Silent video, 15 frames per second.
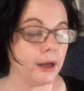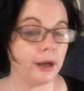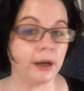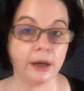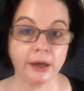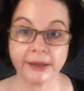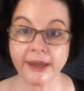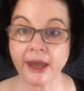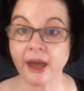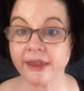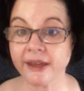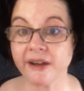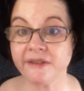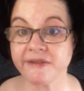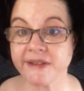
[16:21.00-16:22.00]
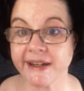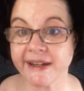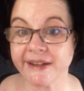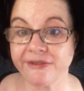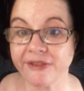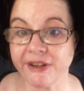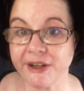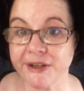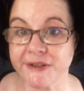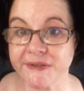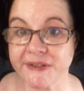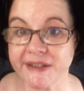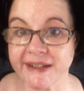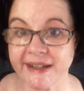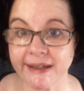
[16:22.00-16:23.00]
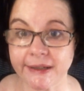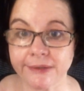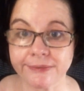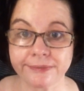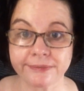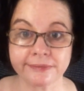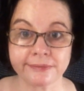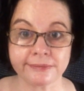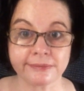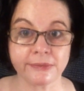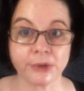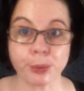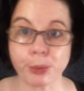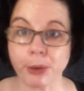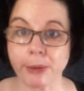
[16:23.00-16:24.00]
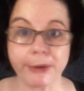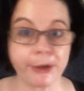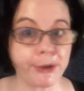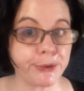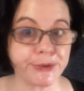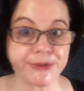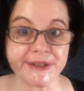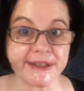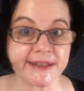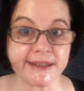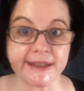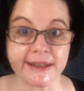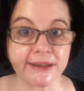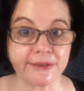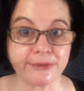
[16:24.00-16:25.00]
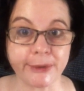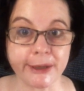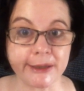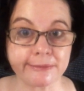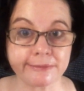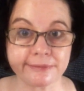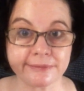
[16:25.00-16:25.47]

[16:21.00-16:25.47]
Oh, yeah, I think I've done enough videos for today. You're probably all sick to death of me.